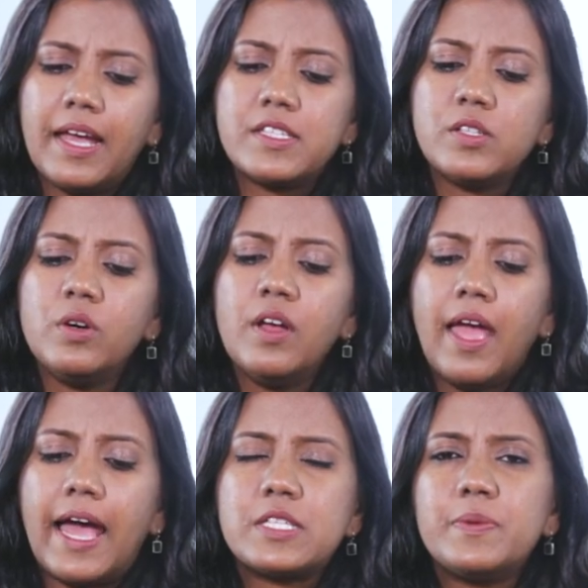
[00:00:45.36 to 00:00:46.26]
And so
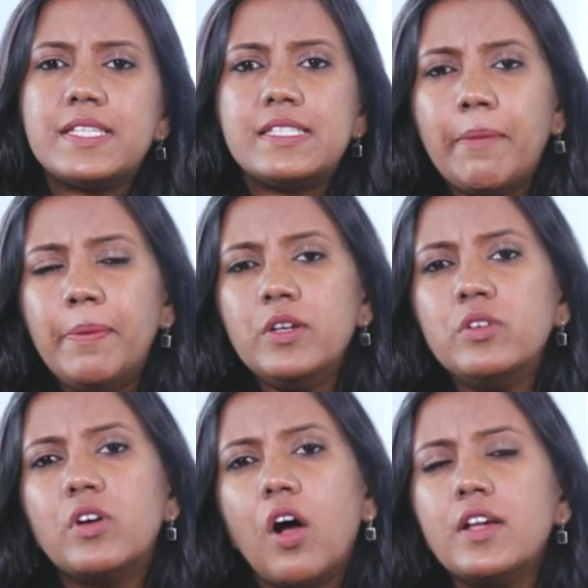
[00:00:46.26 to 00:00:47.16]
as we step
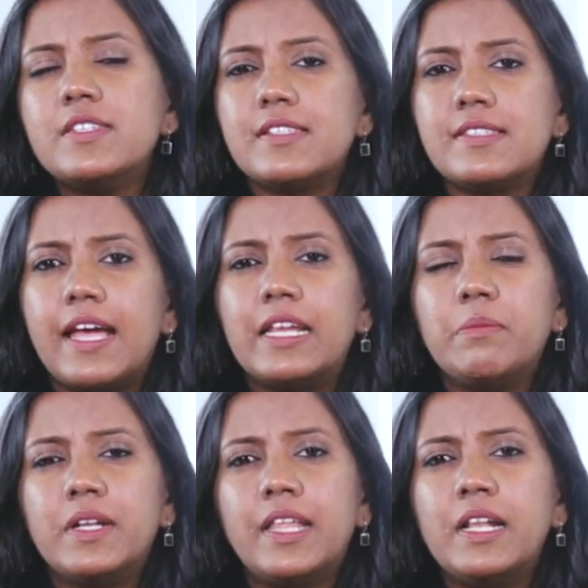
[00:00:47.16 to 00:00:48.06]
into God's
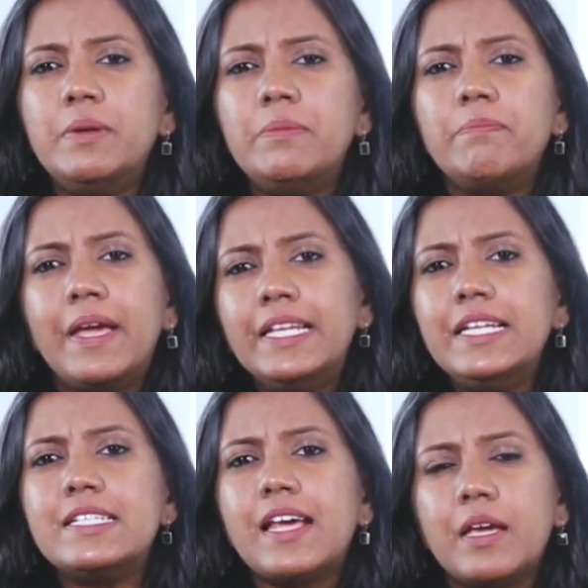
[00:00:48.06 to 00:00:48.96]
assignment, there'll be
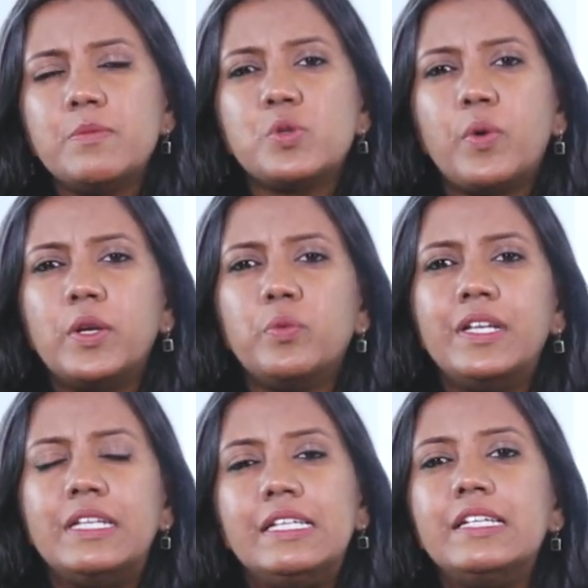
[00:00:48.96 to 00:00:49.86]
many times when
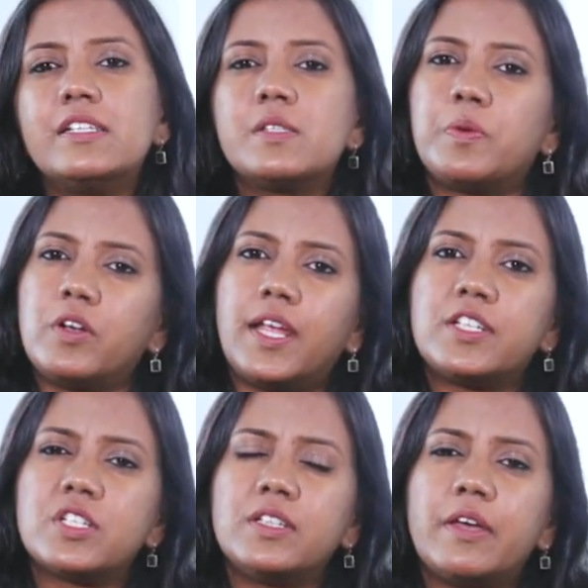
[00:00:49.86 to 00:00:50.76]
we need His
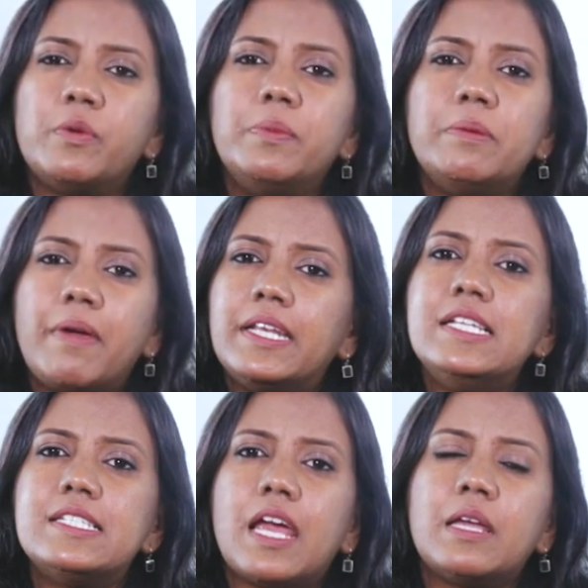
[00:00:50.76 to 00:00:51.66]
protection. There will be
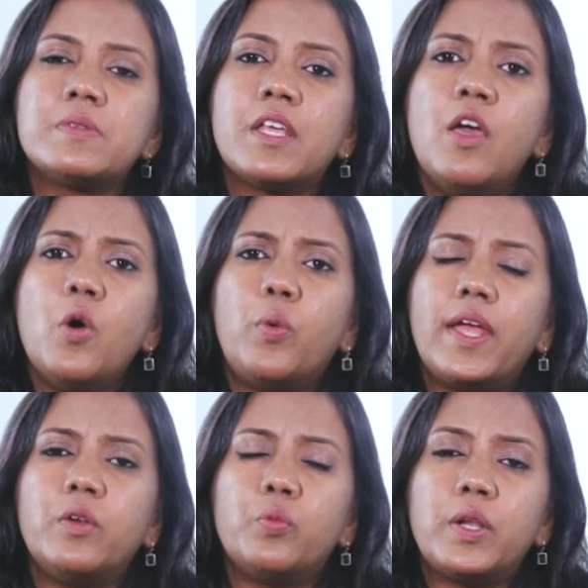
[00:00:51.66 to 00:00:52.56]
many times
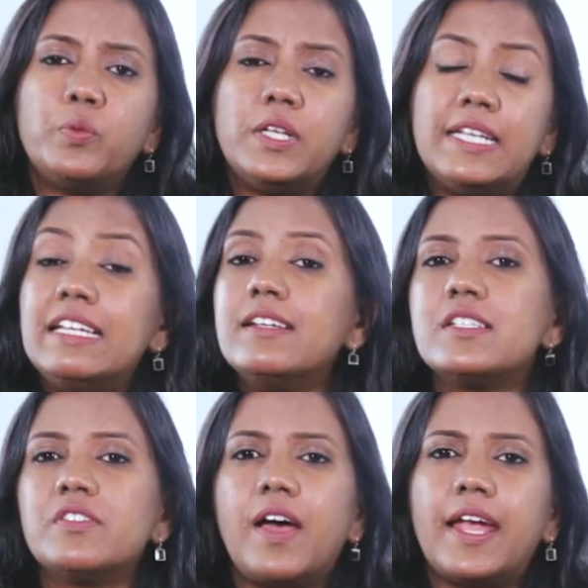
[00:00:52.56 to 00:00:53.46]
when we need a
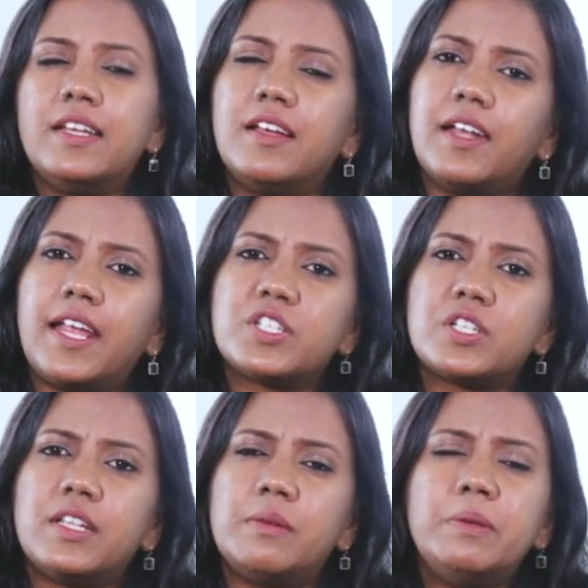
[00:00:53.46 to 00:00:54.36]
divine
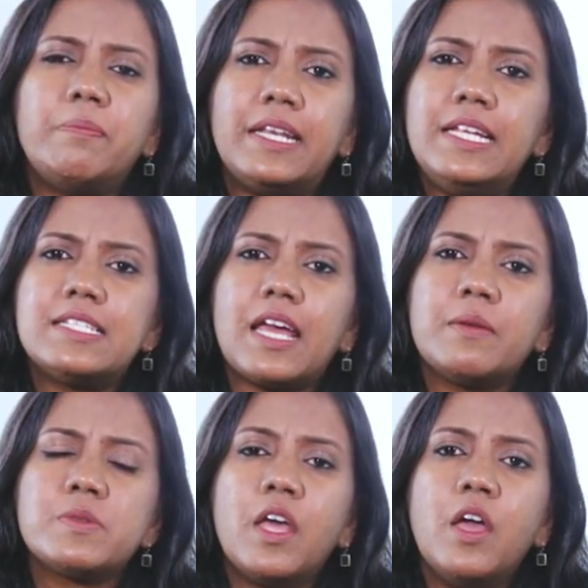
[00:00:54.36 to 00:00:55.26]
connection. There'll be many
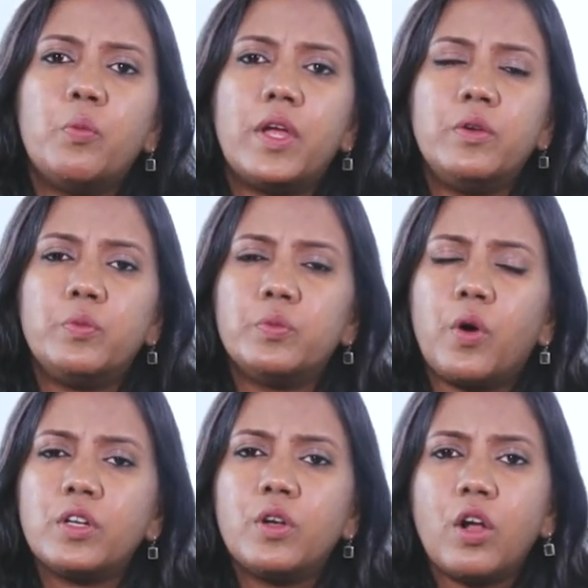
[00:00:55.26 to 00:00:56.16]
times when we
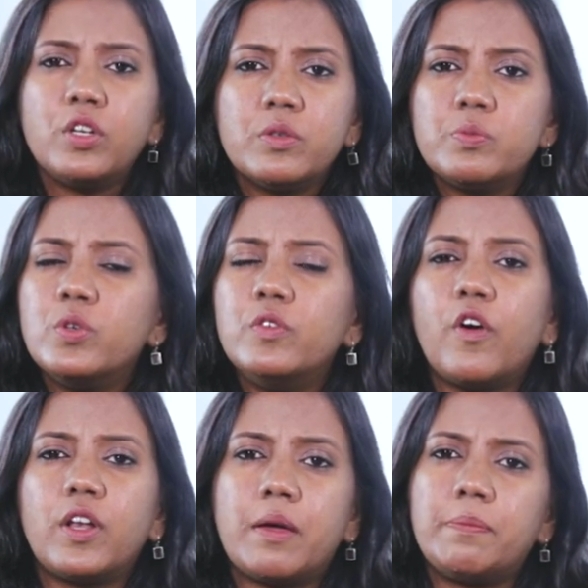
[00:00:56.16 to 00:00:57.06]
want God to move
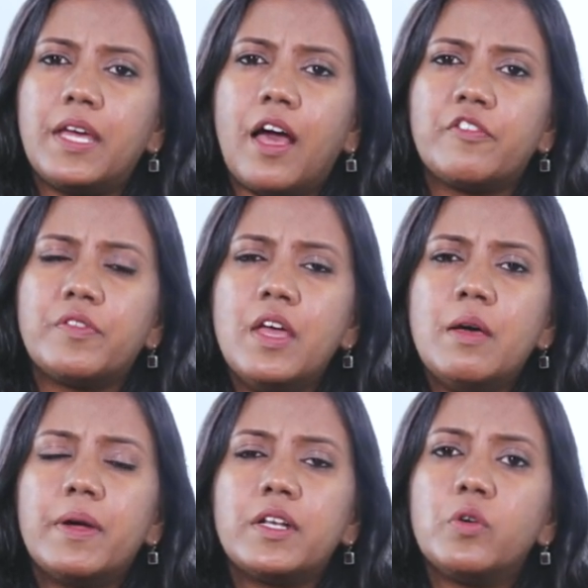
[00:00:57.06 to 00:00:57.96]
on our behalf.
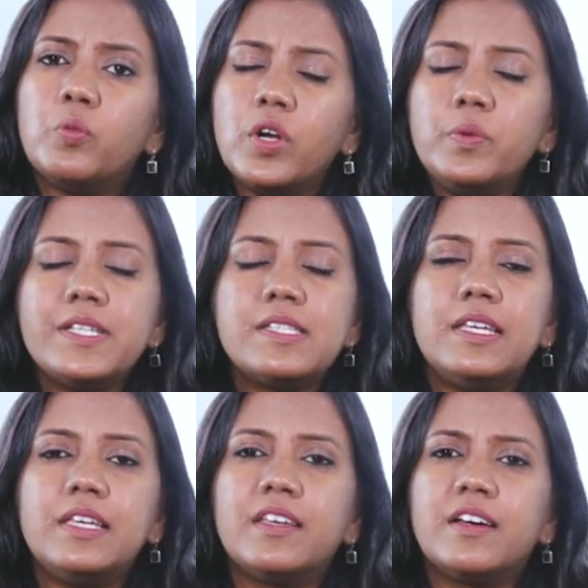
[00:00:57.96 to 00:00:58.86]
But what we
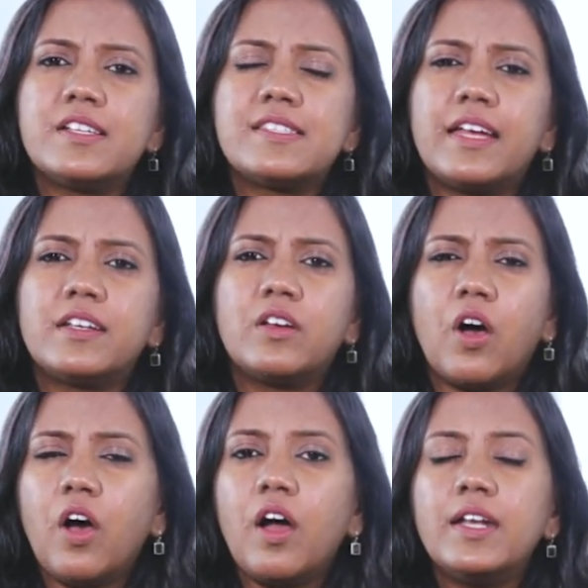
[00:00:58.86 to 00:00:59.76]
see here is that
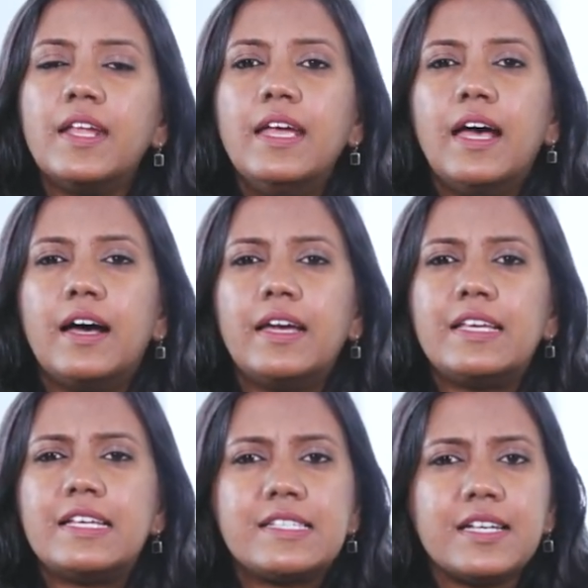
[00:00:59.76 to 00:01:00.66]
God
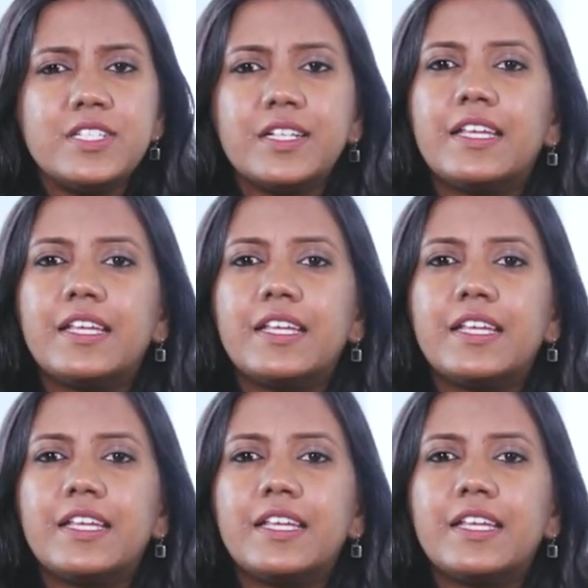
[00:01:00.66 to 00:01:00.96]
is such a